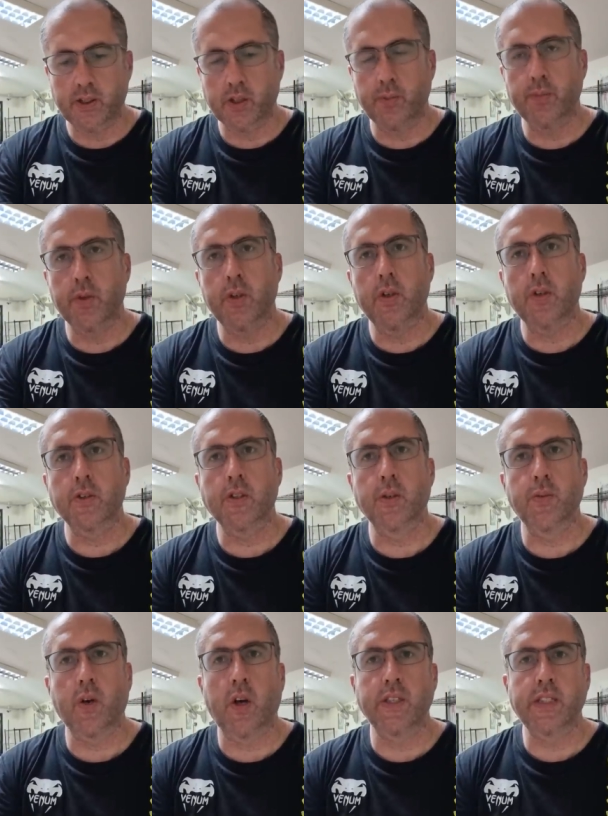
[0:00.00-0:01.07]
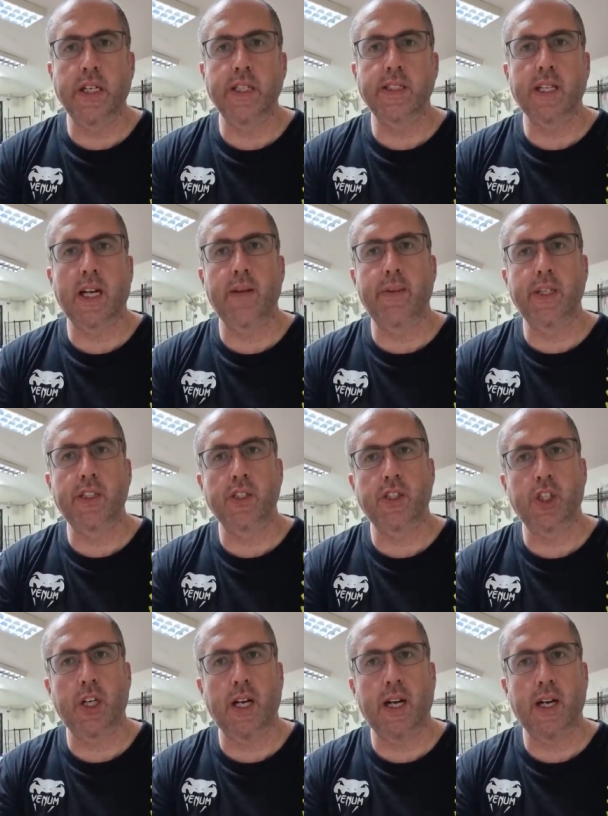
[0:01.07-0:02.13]
Some guys keep telling me
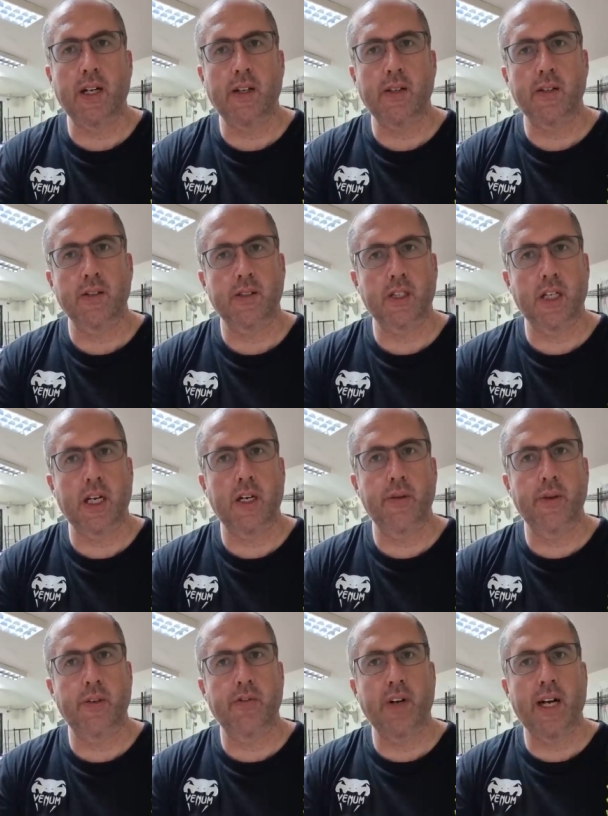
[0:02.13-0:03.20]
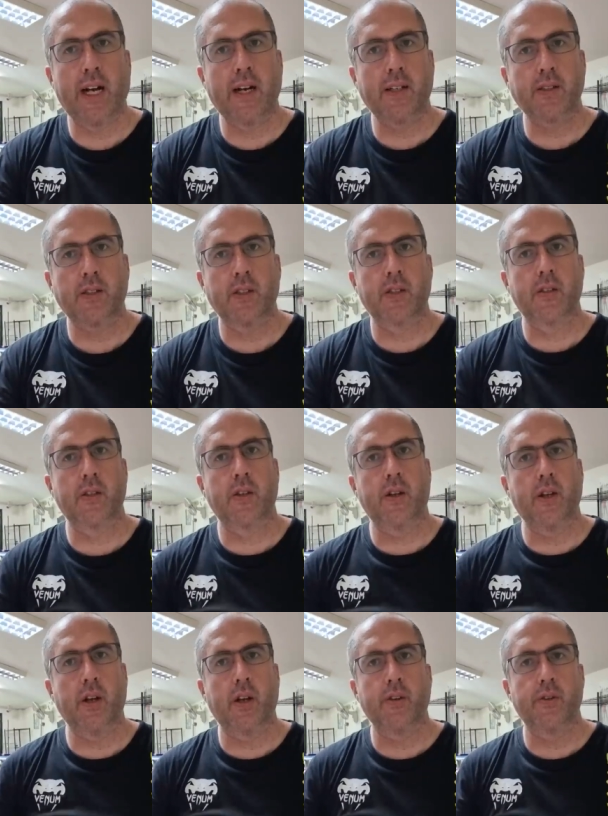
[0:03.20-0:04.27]
to chill out and relax,
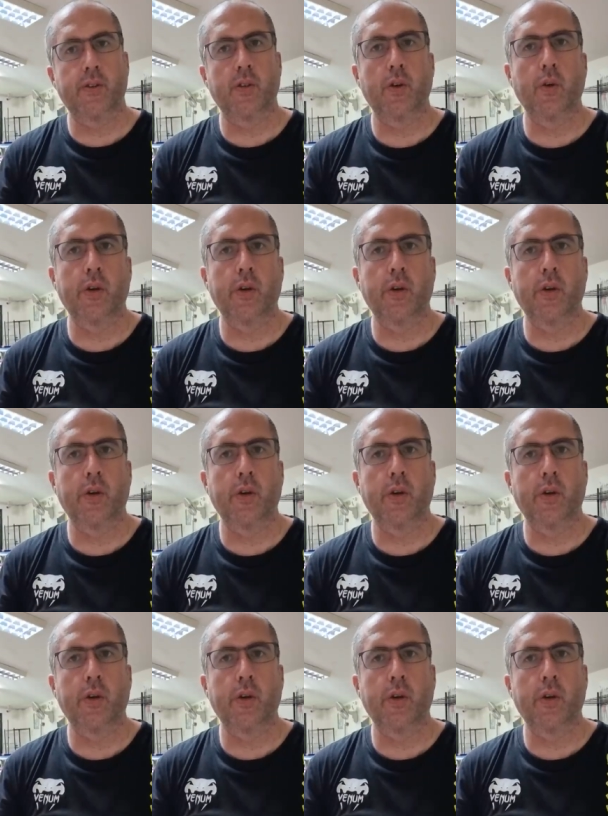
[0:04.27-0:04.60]
and, you know,